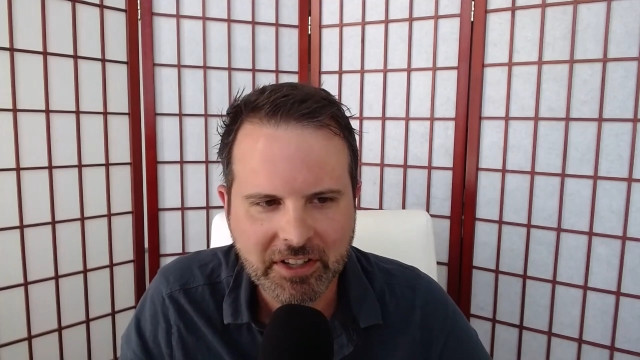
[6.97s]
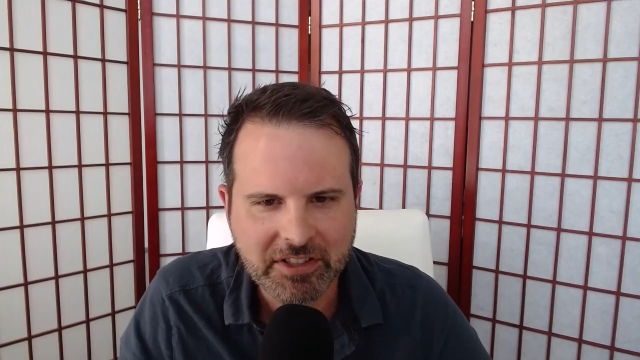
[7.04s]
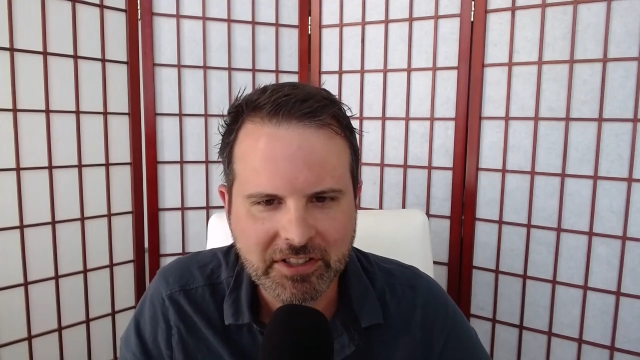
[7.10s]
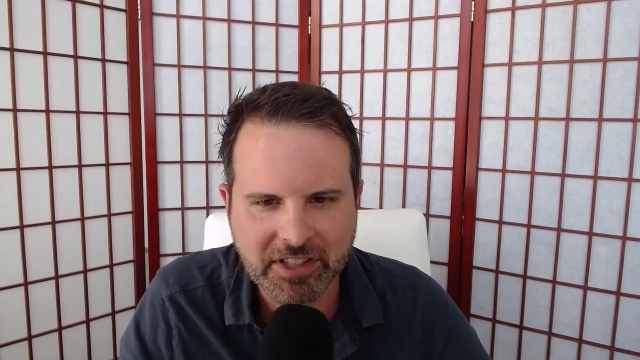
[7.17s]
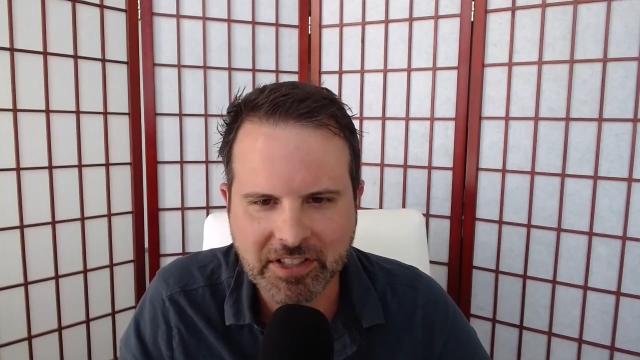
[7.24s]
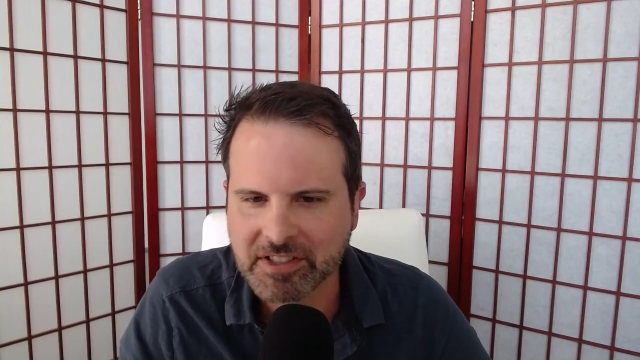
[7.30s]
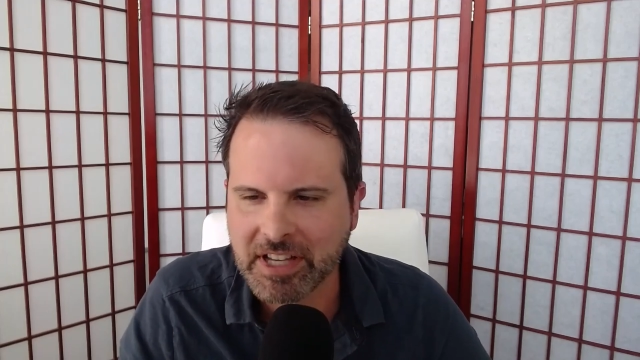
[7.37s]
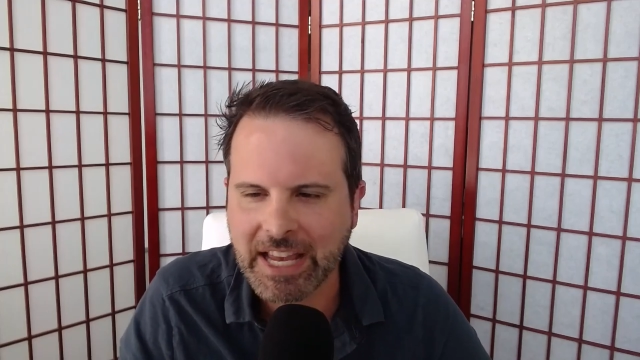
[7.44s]

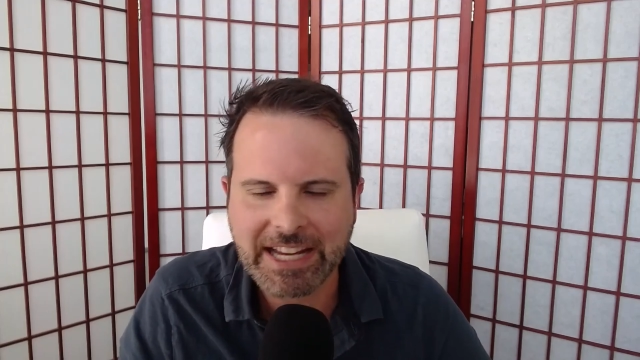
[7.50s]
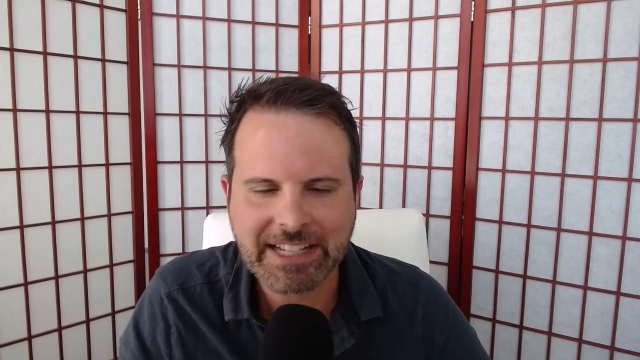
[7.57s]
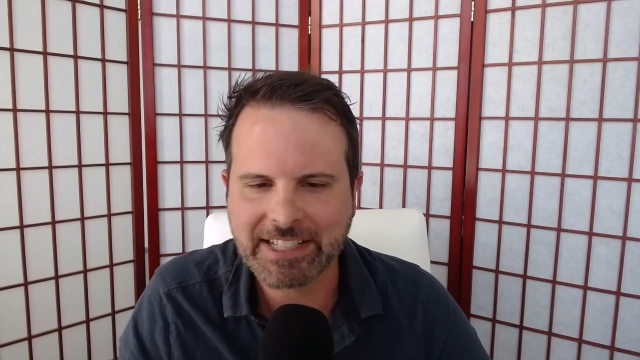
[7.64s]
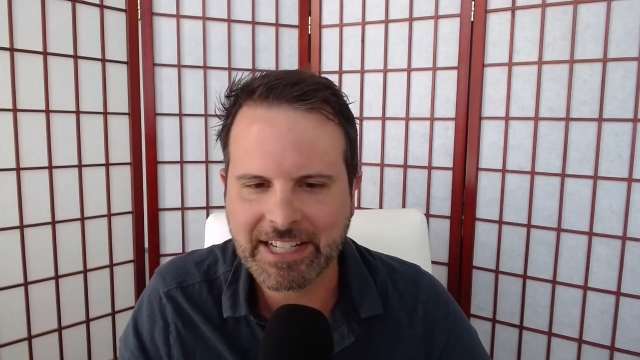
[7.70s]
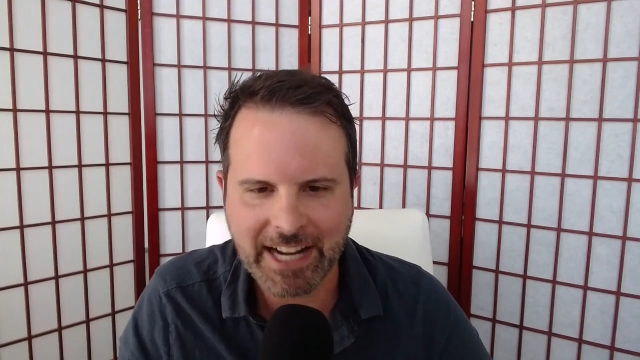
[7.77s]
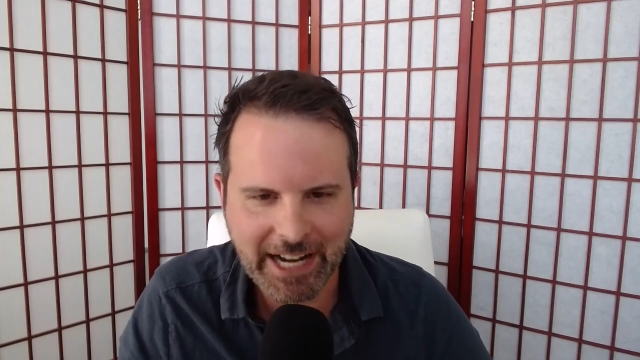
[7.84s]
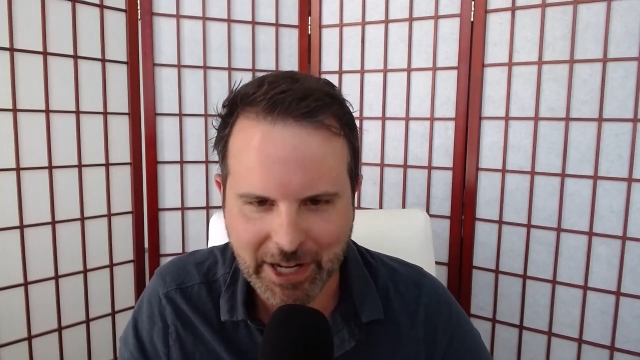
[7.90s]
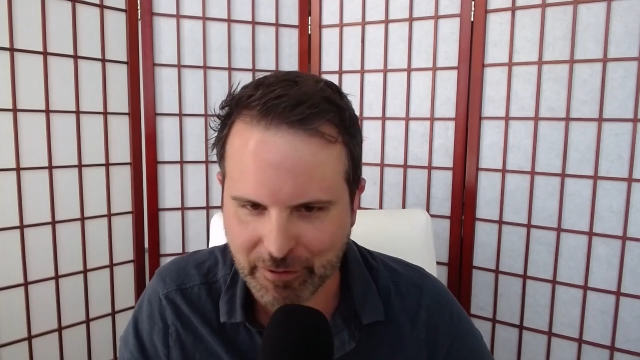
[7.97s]
since
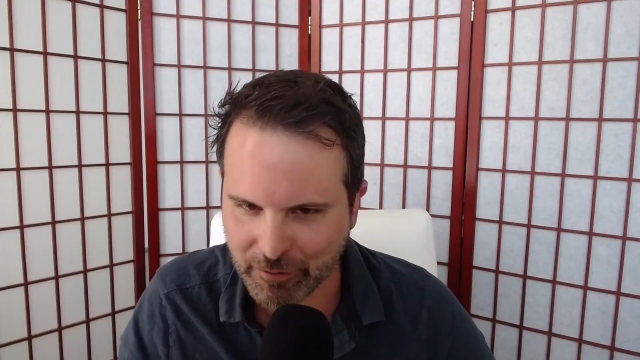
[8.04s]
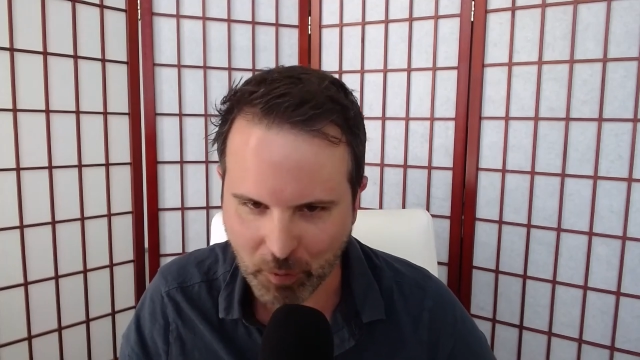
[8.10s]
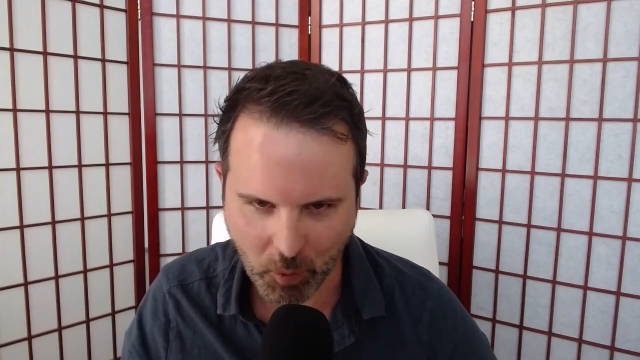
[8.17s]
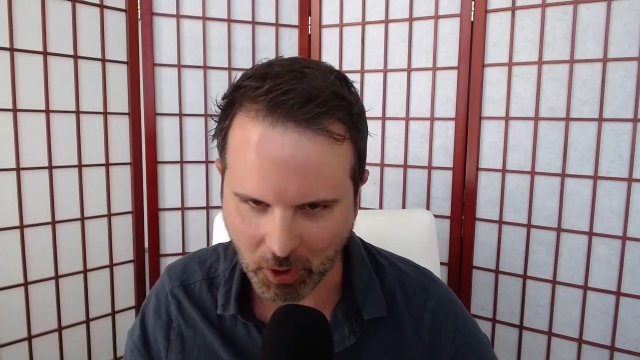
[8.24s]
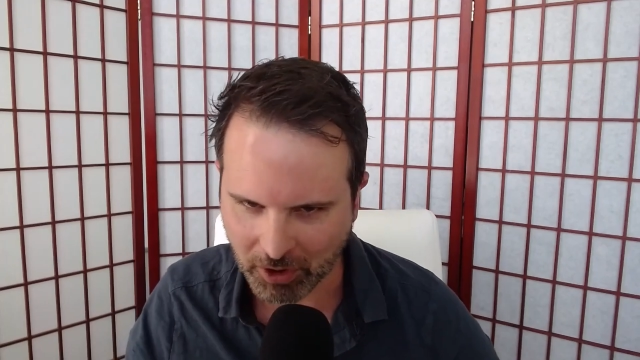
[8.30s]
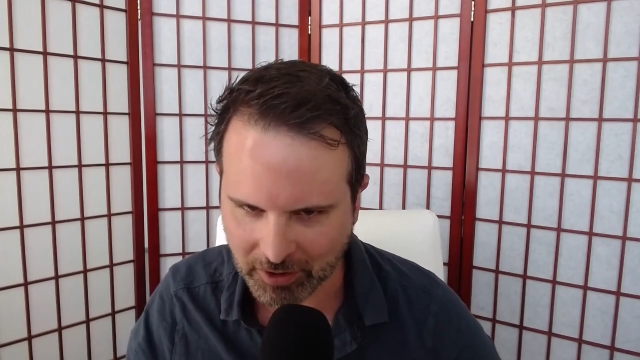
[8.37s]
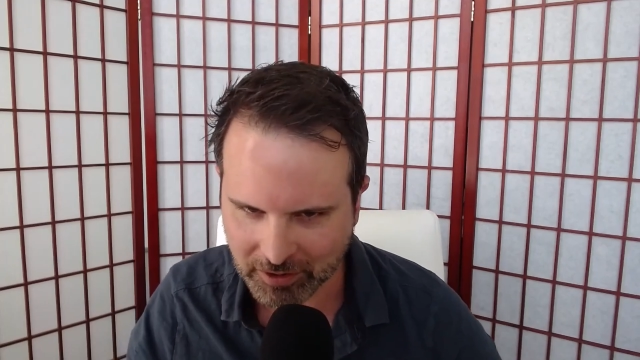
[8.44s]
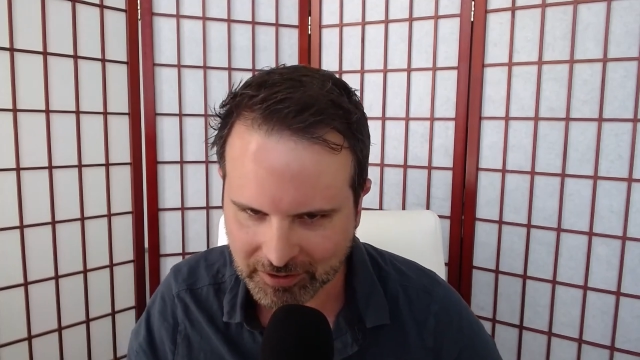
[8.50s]

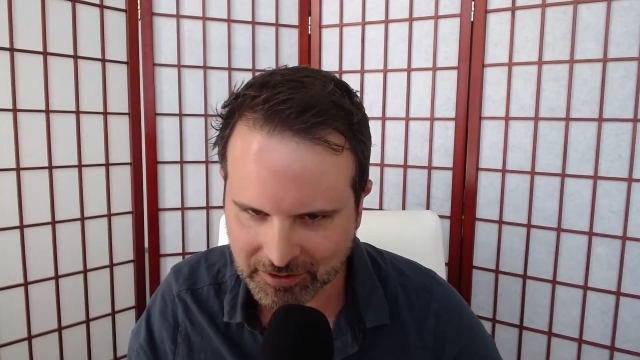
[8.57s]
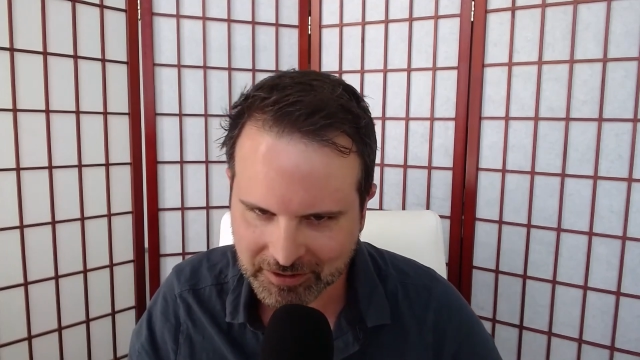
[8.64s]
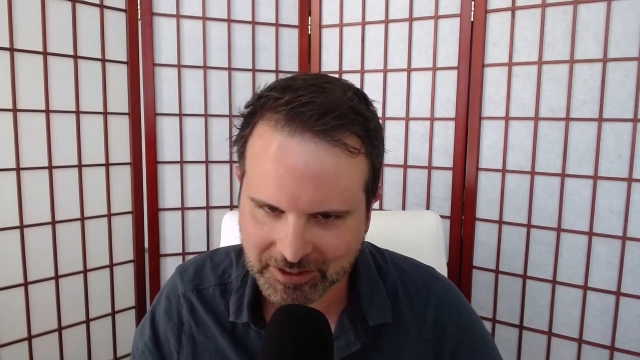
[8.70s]
1884.